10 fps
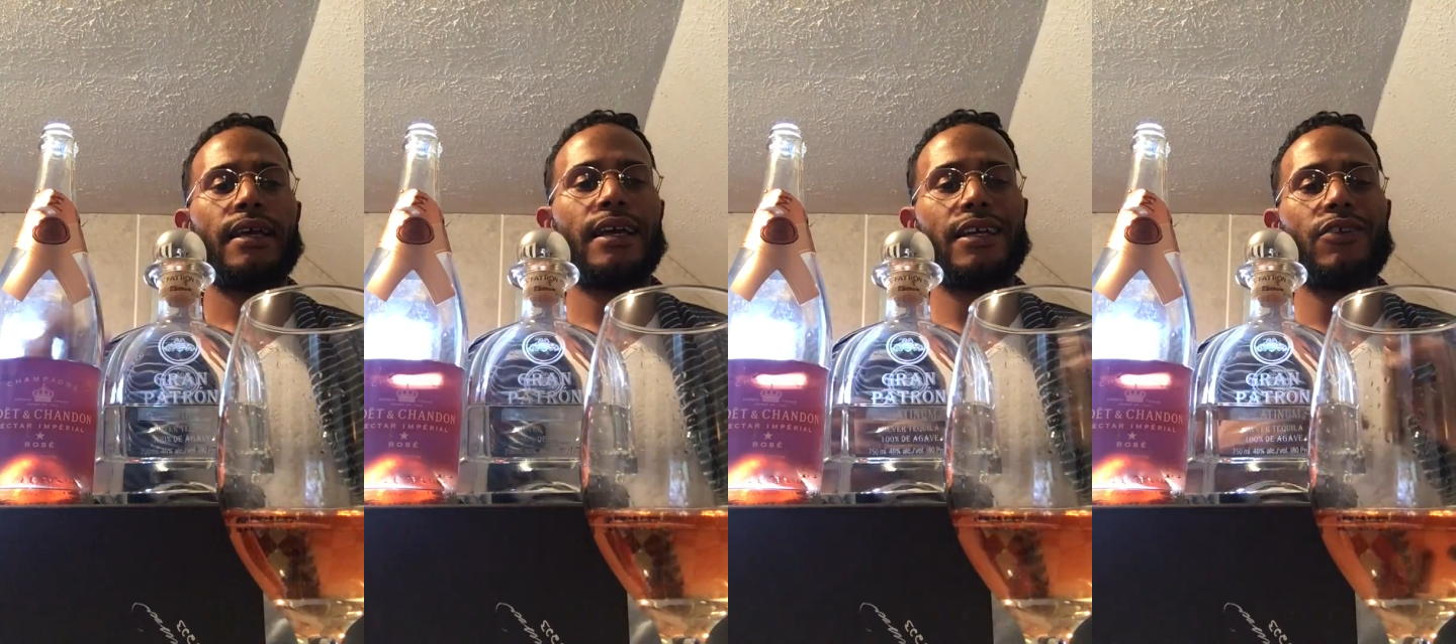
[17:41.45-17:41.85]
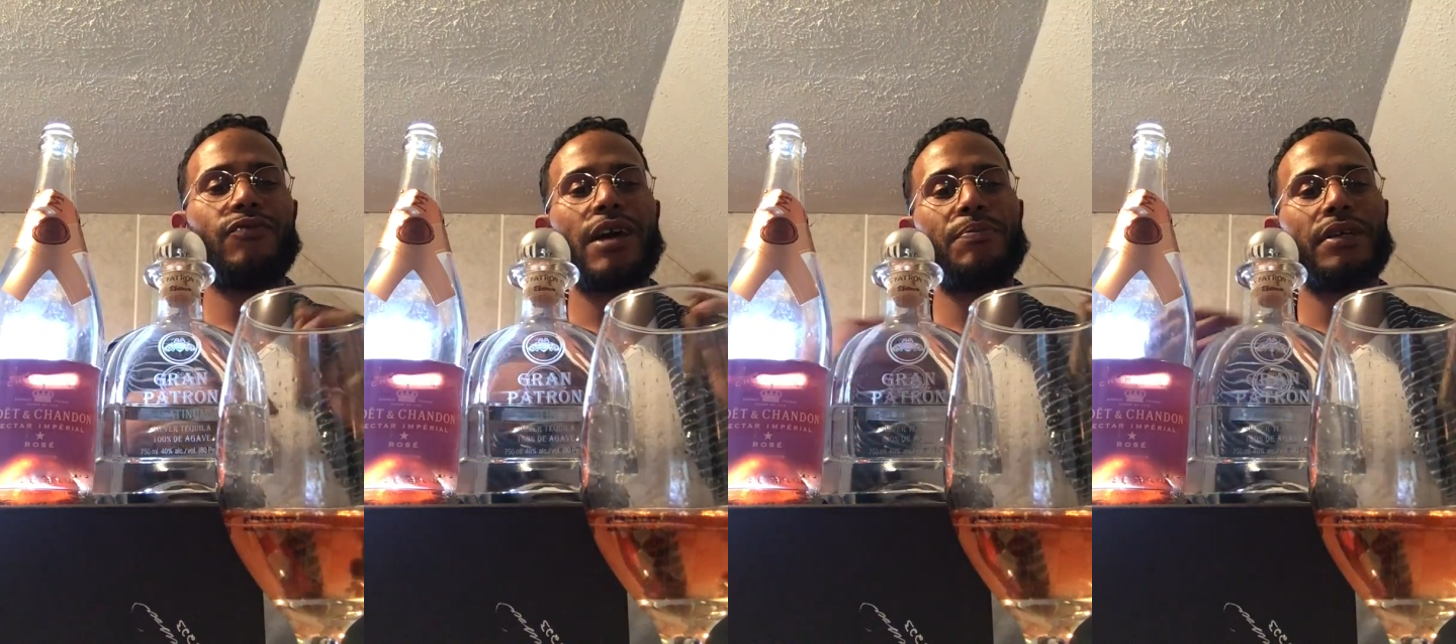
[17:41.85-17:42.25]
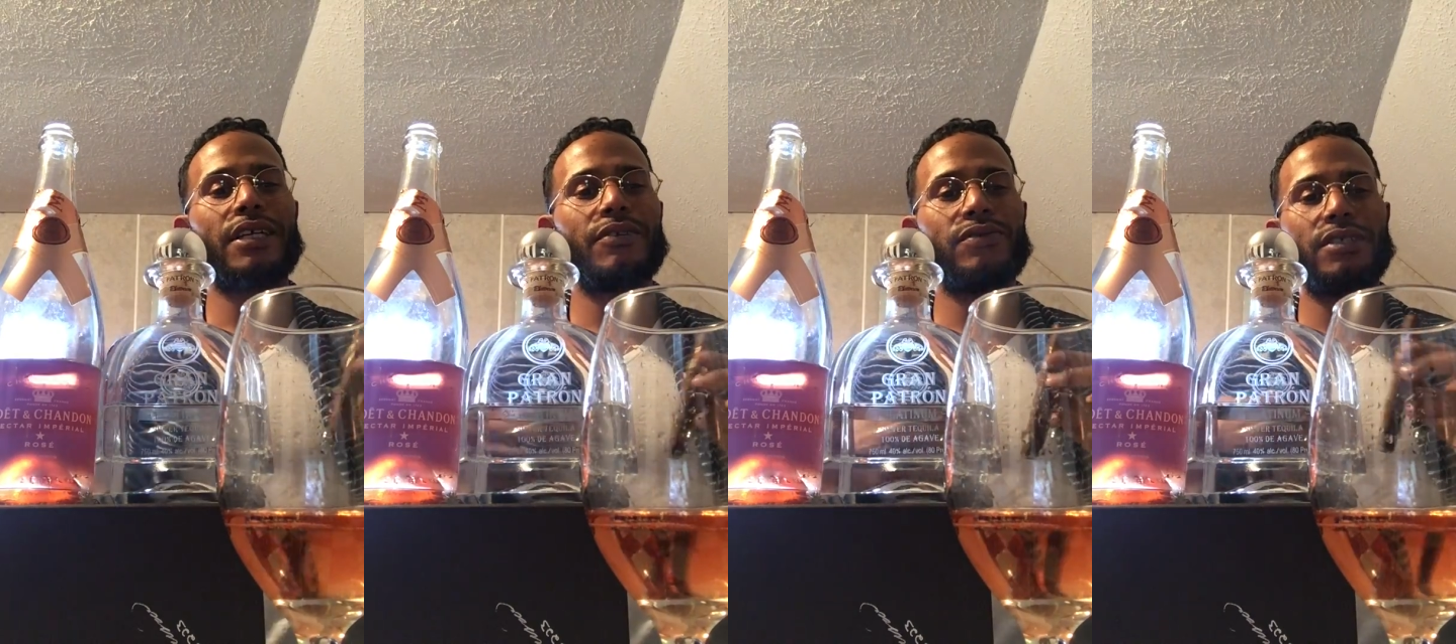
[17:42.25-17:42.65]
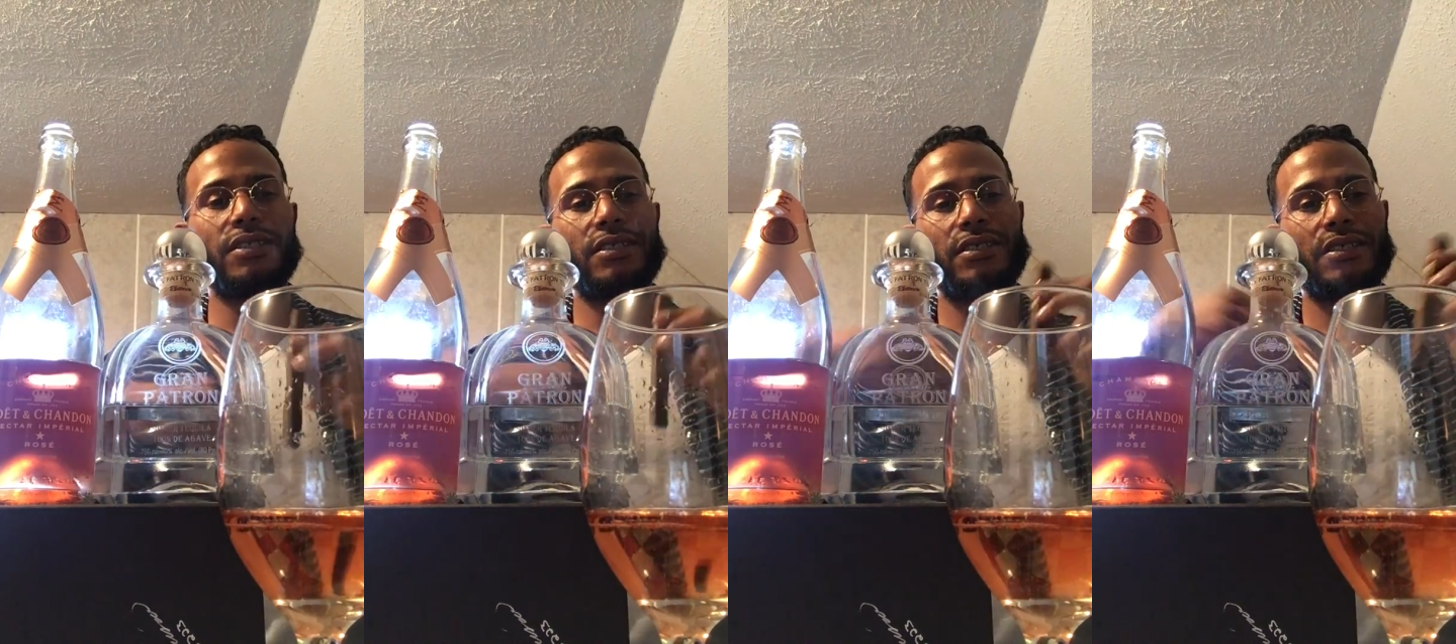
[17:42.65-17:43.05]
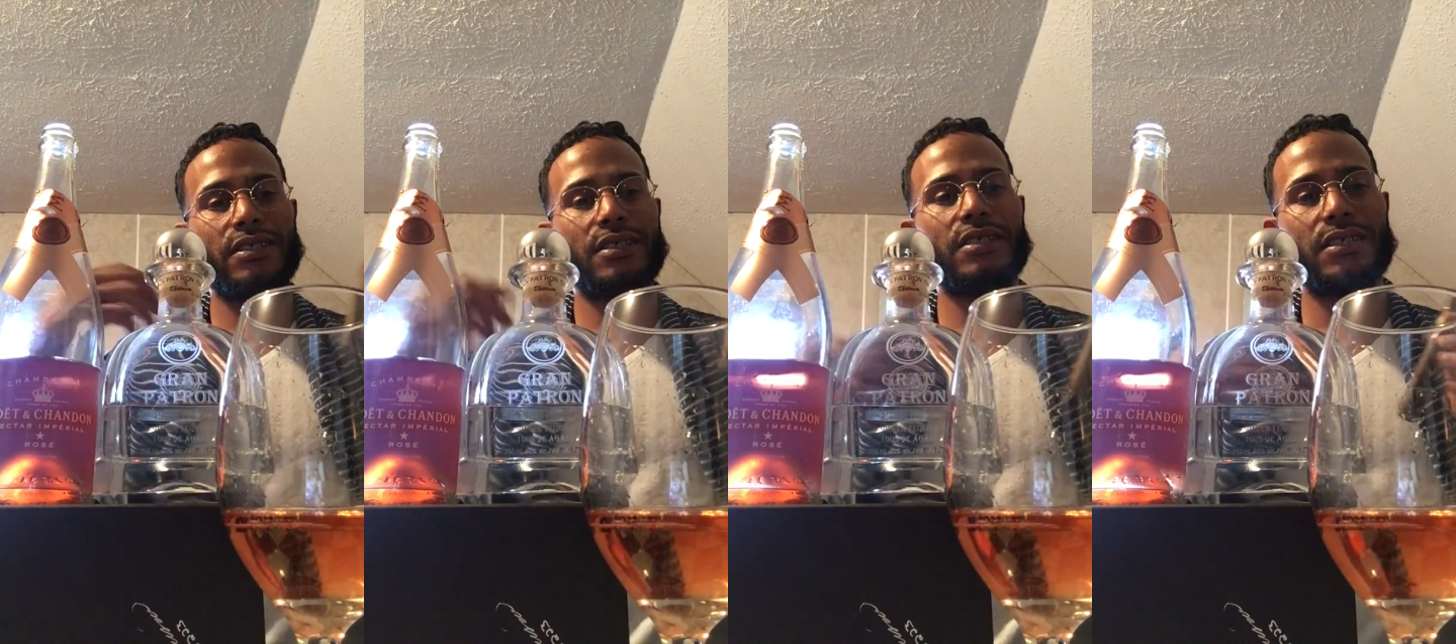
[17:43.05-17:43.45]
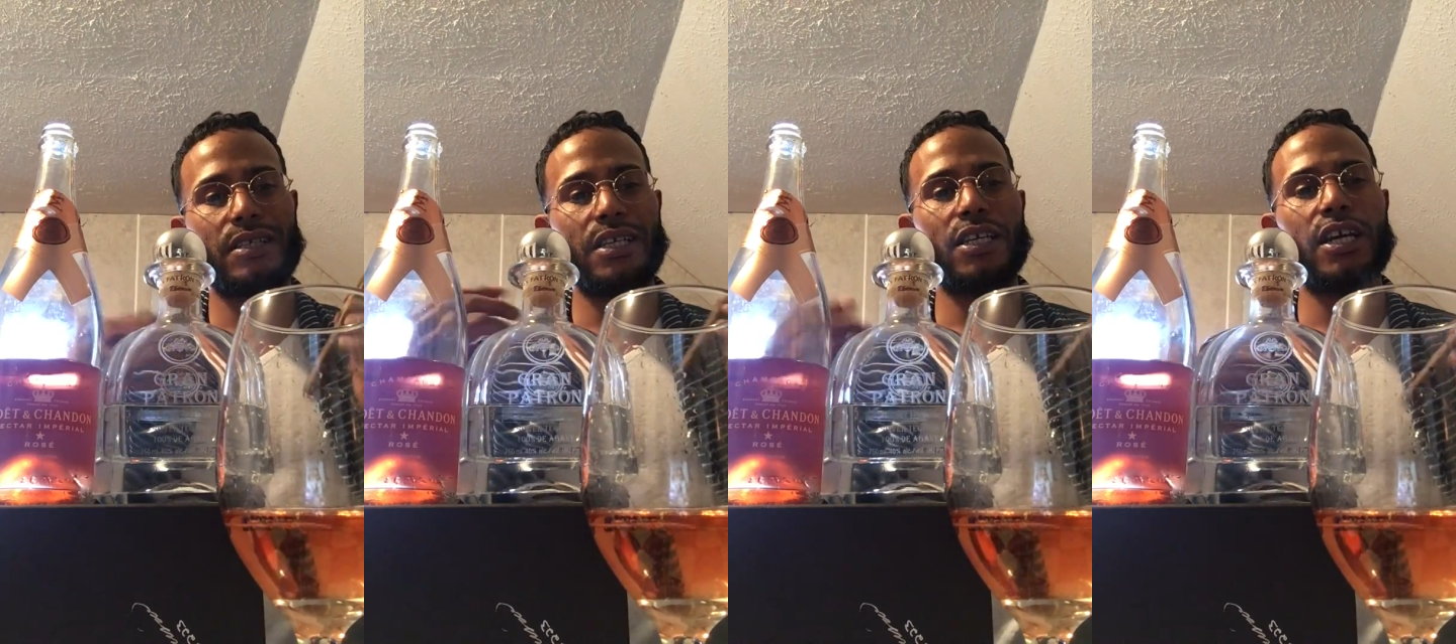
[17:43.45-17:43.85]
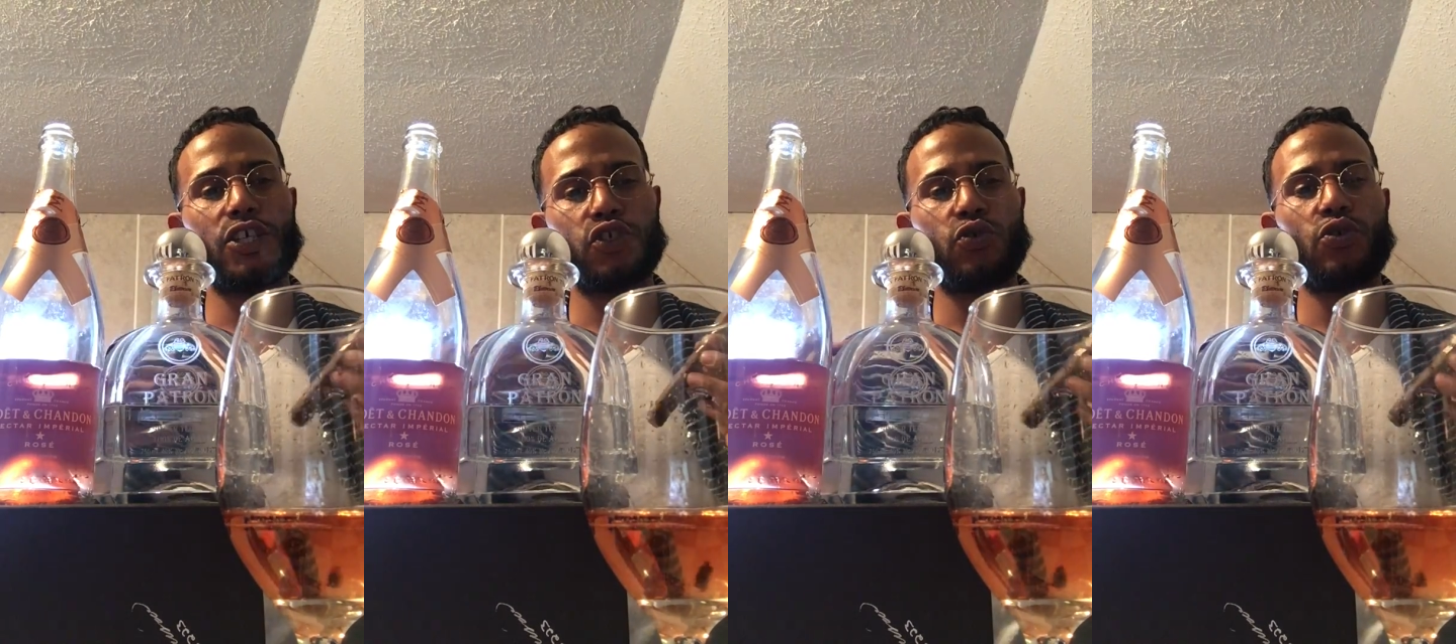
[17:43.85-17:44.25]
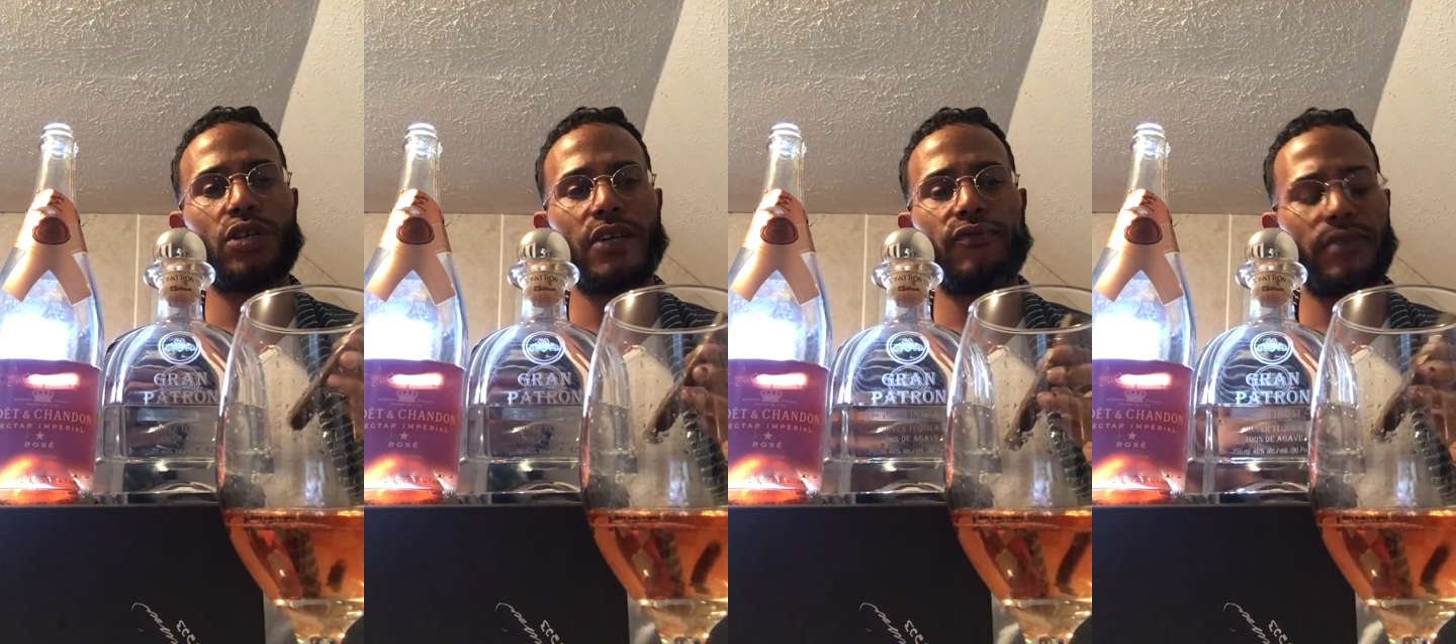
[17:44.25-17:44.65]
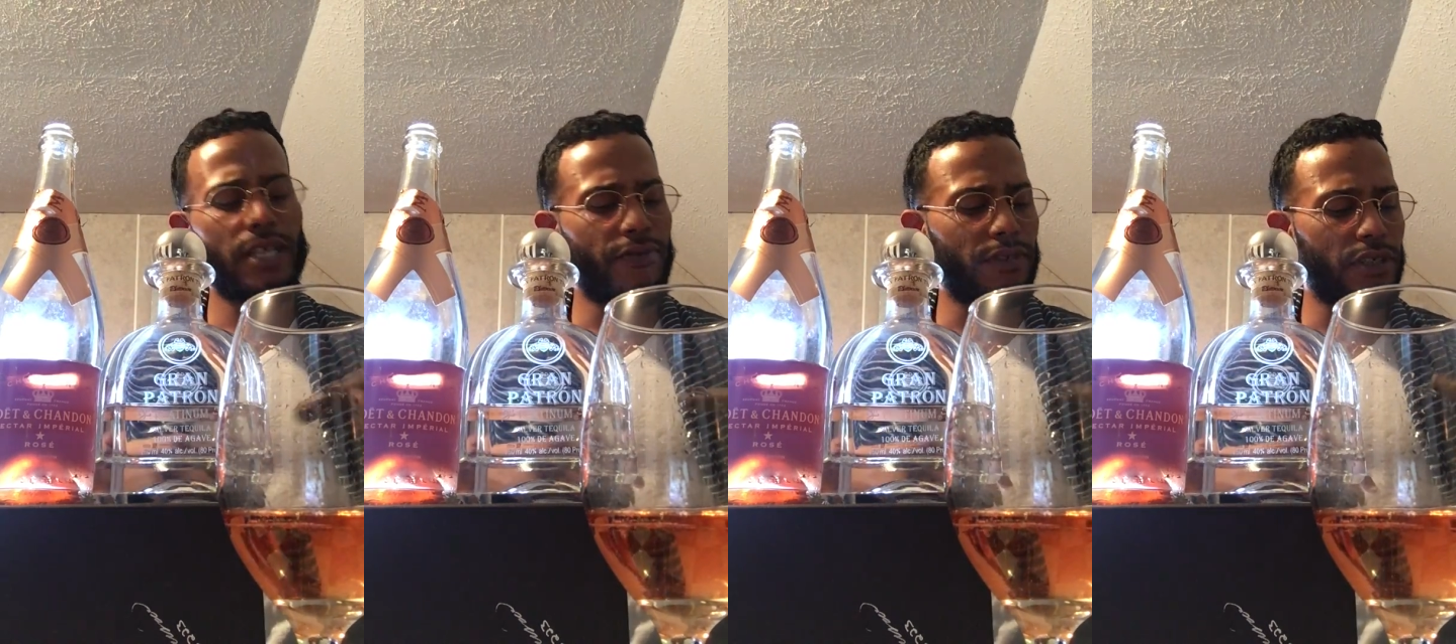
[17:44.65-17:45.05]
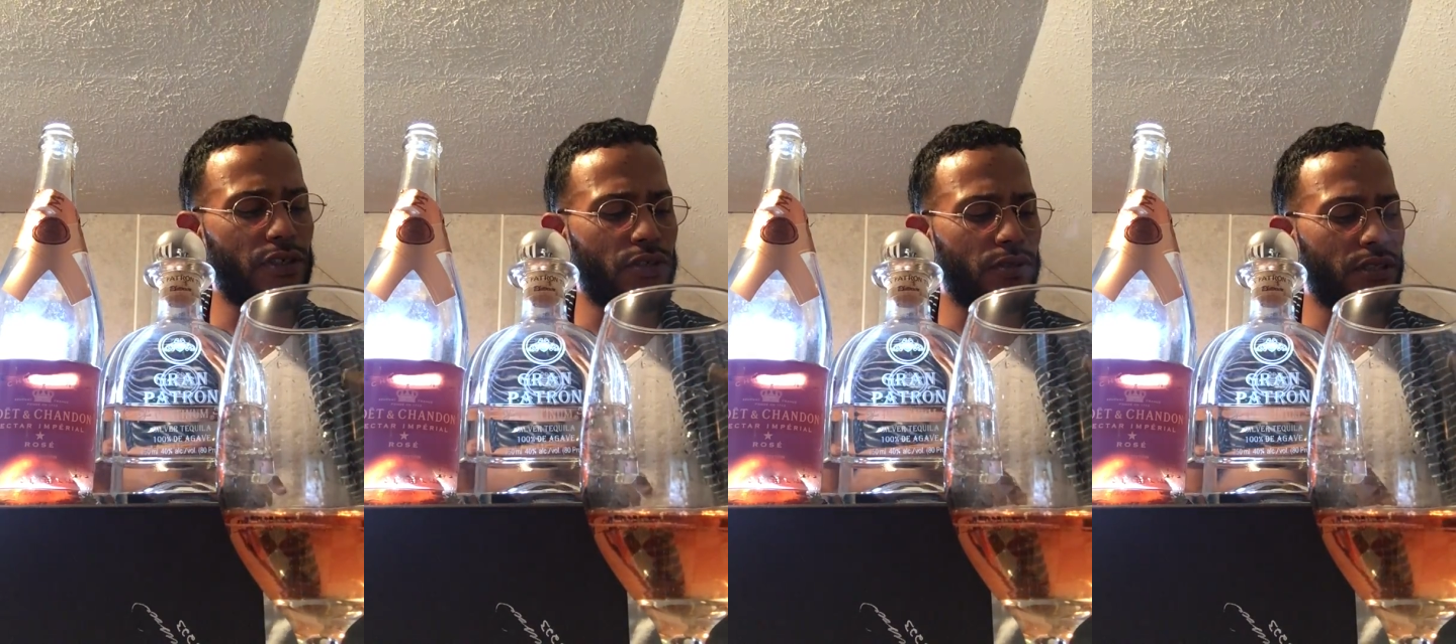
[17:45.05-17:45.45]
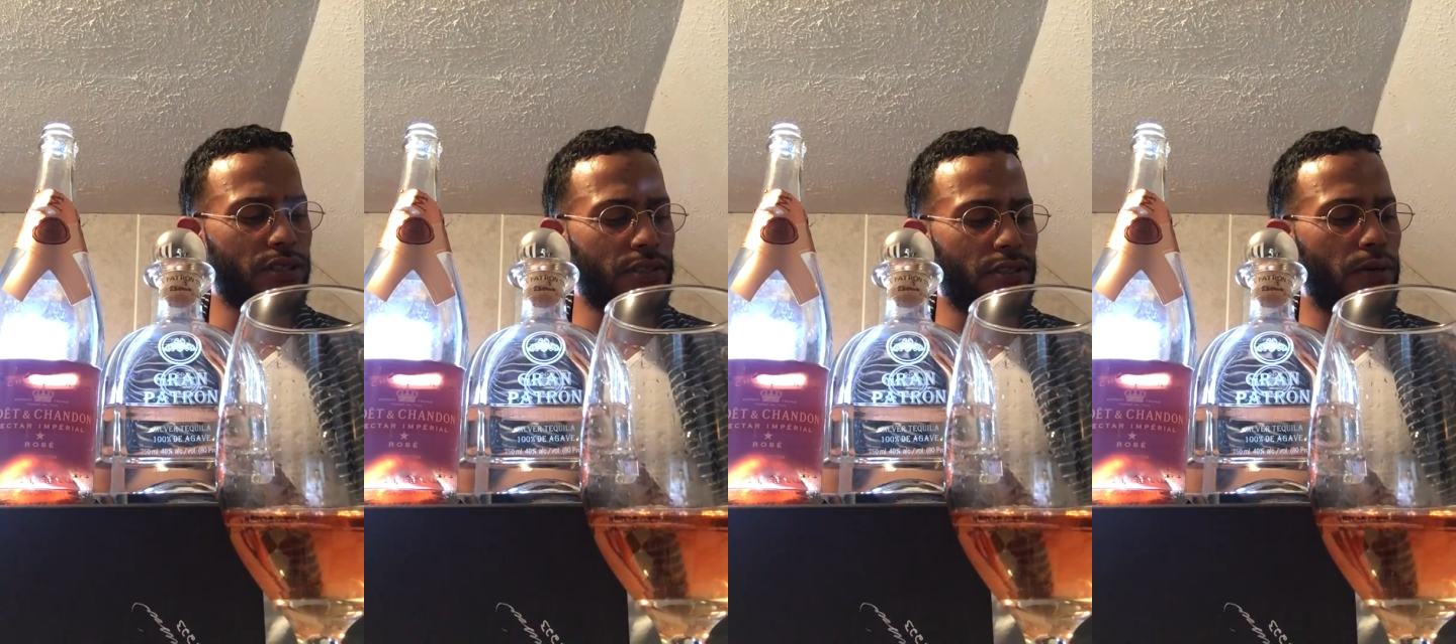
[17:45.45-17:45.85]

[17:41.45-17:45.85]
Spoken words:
And the wrapper gives it a extraordinary flavor, you know.